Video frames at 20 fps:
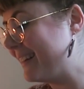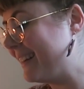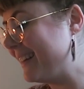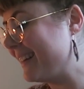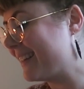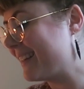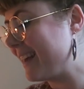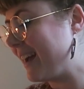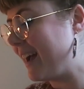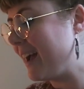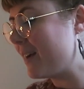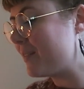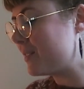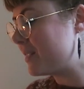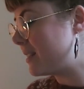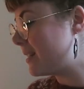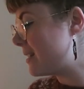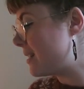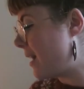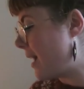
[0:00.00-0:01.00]
I
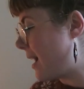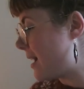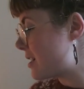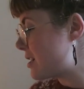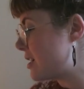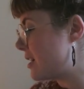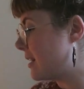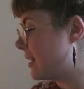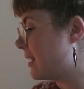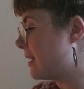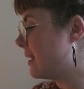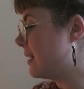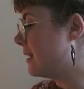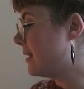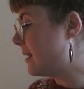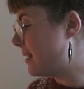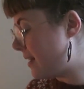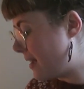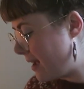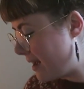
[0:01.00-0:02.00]
haven't actually
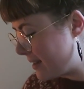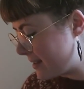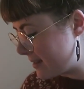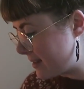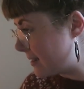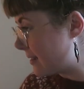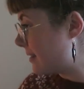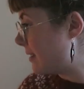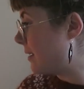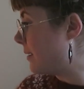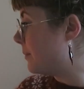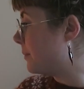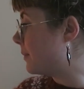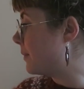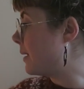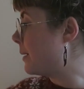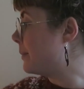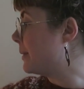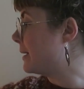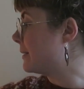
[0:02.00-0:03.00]
asked him
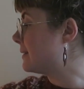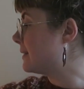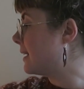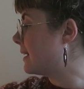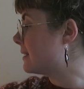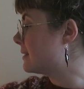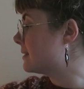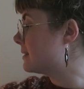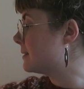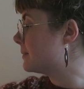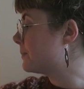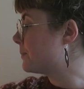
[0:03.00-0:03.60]
about that,